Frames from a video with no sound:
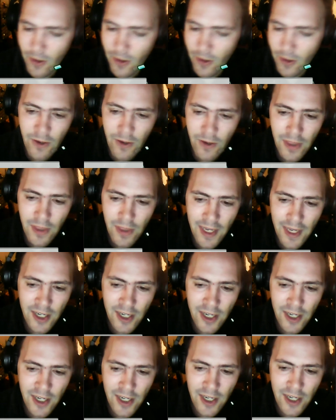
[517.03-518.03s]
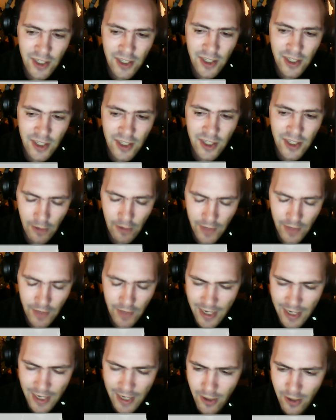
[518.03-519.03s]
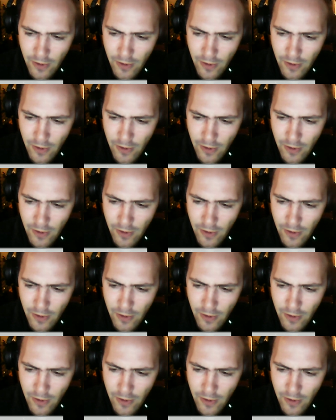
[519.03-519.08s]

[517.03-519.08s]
Don't think she is a child of Cain.